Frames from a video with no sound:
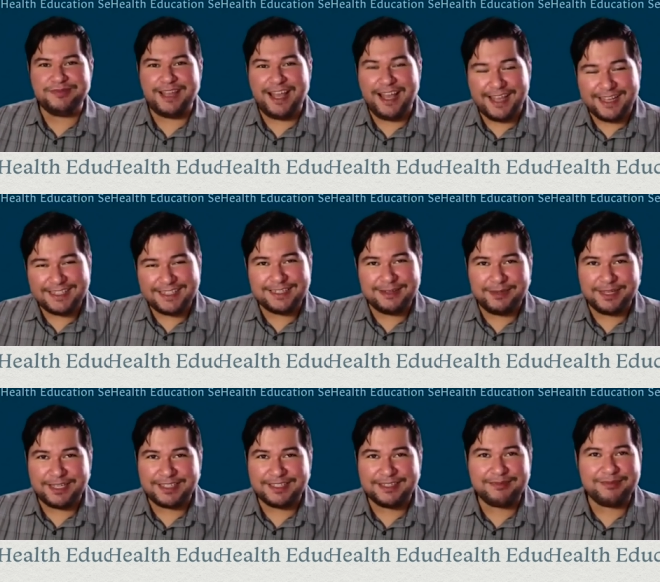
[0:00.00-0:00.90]

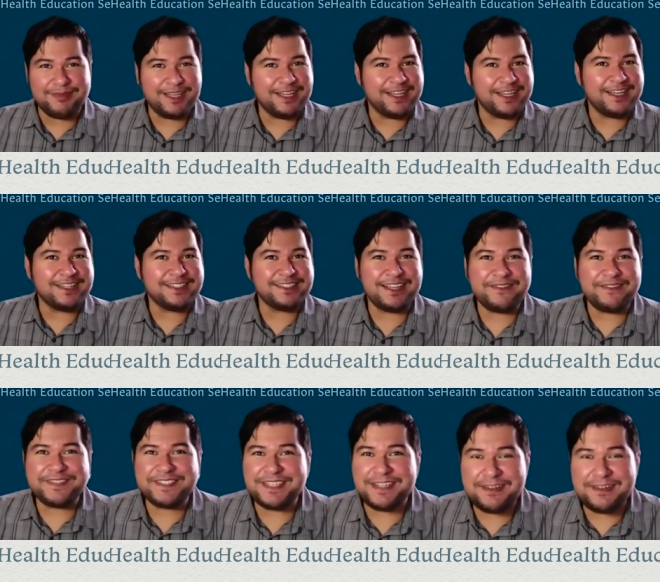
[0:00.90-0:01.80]
academically because
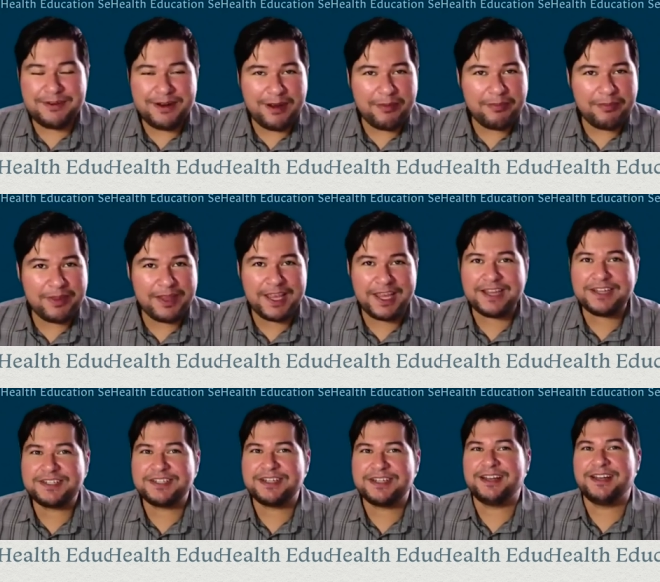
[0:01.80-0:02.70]
they've seen your
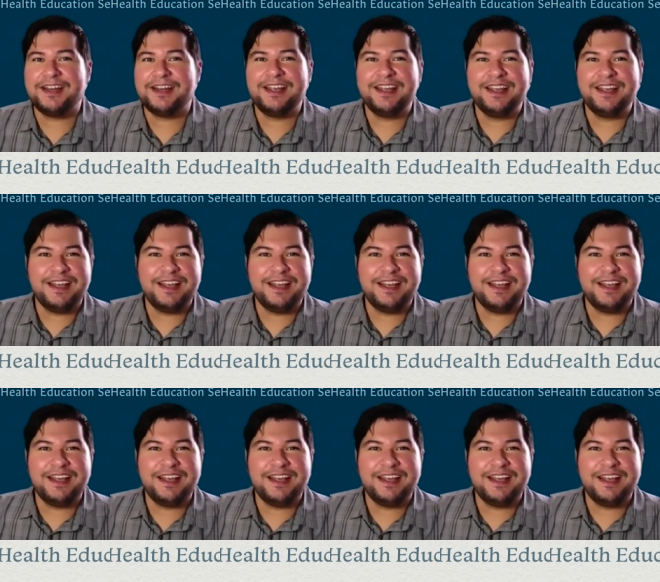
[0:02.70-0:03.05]
application,